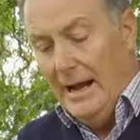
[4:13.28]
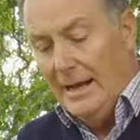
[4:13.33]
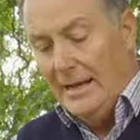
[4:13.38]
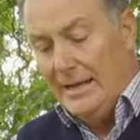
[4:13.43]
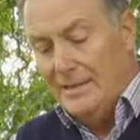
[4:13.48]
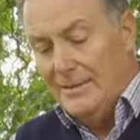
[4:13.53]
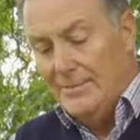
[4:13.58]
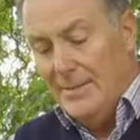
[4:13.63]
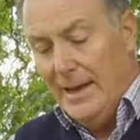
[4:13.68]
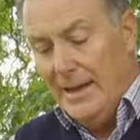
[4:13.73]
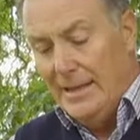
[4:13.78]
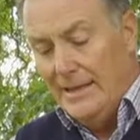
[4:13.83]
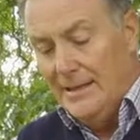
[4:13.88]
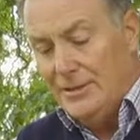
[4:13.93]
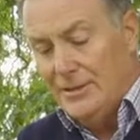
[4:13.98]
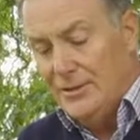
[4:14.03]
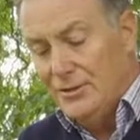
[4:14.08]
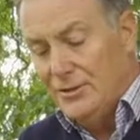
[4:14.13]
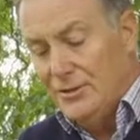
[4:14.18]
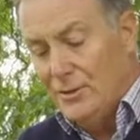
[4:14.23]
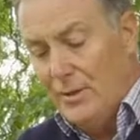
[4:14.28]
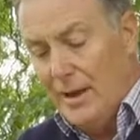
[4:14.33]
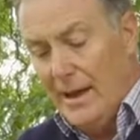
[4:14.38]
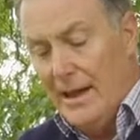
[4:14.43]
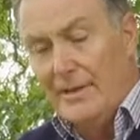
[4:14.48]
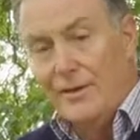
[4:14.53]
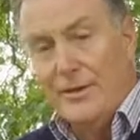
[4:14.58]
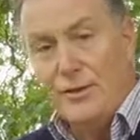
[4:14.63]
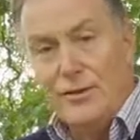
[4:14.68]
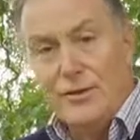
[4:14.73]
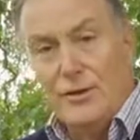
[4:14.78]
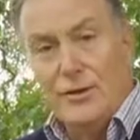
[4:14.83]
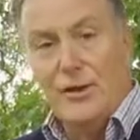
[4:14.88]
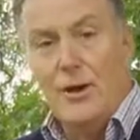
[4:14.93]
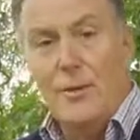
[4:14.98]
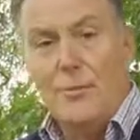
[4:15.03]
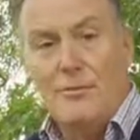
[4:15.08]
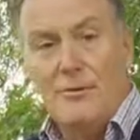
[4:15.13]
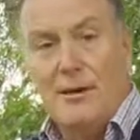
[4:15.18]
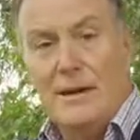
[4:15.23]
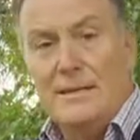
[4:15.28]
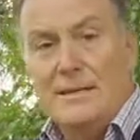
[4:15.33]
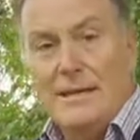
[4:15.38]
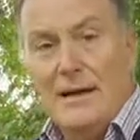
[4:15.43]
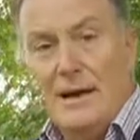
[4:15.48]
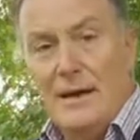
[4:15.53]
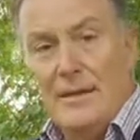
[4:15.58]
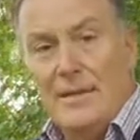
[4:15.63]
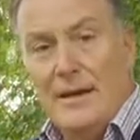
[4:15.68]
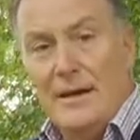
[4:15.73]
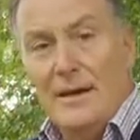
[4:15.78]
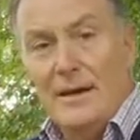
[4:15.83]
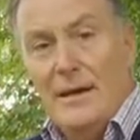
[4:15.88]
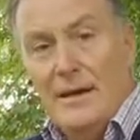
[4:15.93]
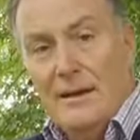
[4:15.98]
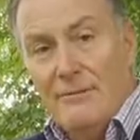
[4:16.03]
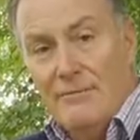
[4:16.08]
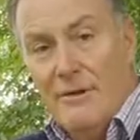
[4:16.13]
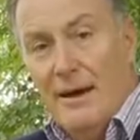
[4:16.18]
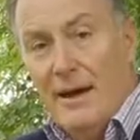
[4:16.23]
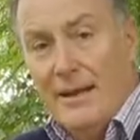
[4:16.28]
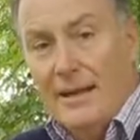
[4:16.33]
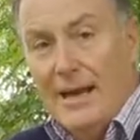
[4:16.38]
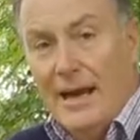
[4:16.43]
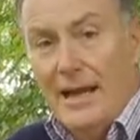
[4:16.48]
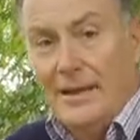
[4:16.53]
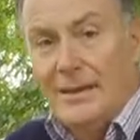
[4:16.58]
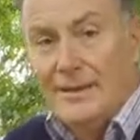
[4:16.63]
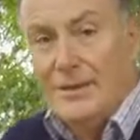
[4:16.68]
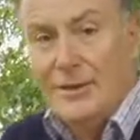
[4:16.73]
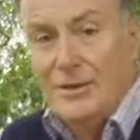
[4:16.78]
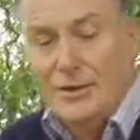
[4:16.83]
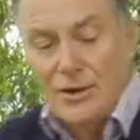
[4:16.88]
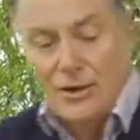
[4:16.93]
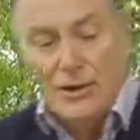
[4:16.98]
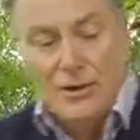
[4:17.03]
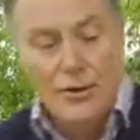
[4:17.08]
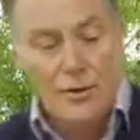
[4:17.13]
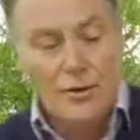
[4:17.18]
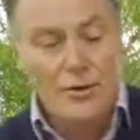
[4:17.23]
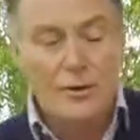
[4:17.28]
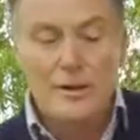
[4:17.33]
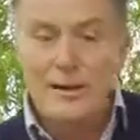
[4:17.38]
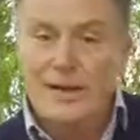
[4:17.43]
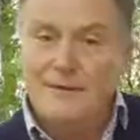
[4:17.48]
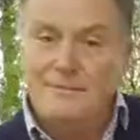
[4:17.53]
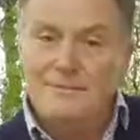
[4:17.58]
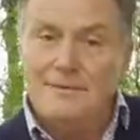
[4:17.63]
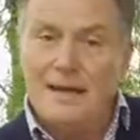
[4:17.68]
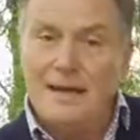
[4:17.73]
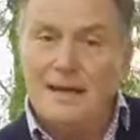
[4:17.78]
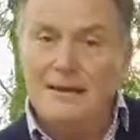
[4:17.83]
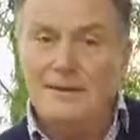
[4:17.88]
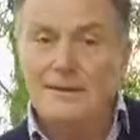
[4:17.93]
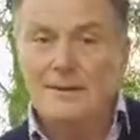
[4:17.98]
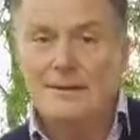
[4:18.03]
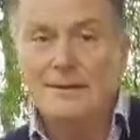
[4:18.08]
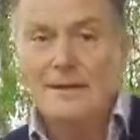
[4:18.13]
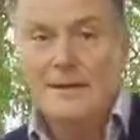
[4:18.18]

and it's made in such a way that you can operate it either right-handed or left-handed.